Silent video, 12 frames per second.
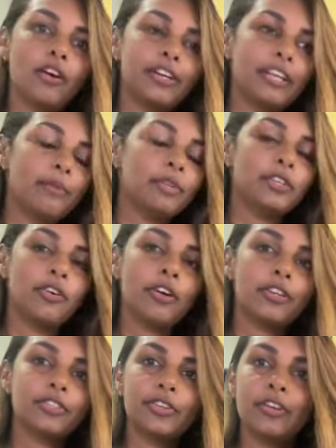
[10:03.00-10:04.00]
Our debit
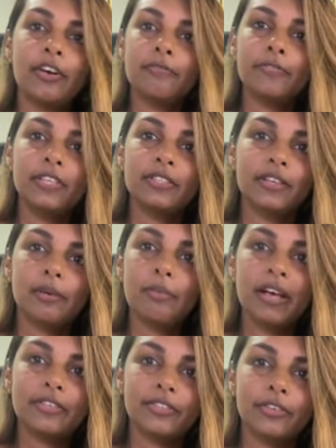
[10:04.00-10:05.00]
cards are not Visa,
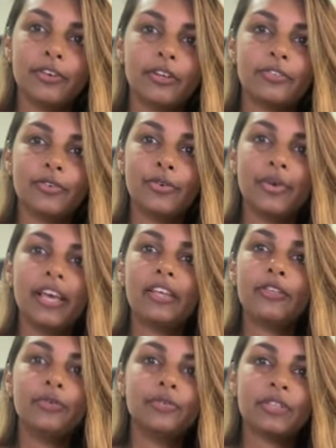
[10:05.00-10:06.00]
MasterCard, so you
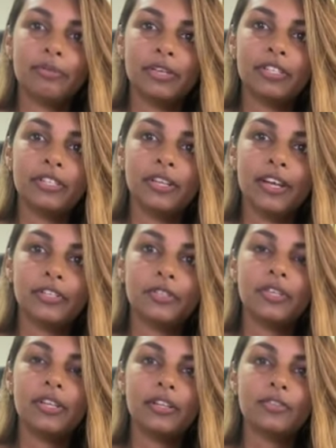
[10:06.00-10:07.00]
can't use them
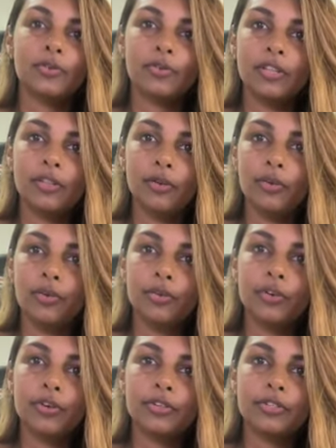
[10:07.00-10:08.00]
internationally, and it's only local
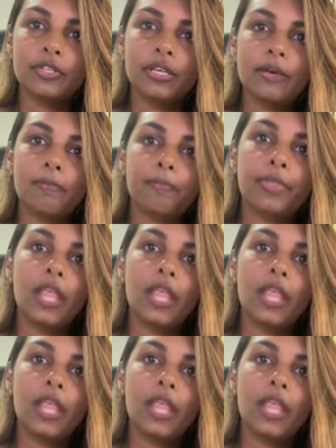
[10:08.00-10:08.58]
currency.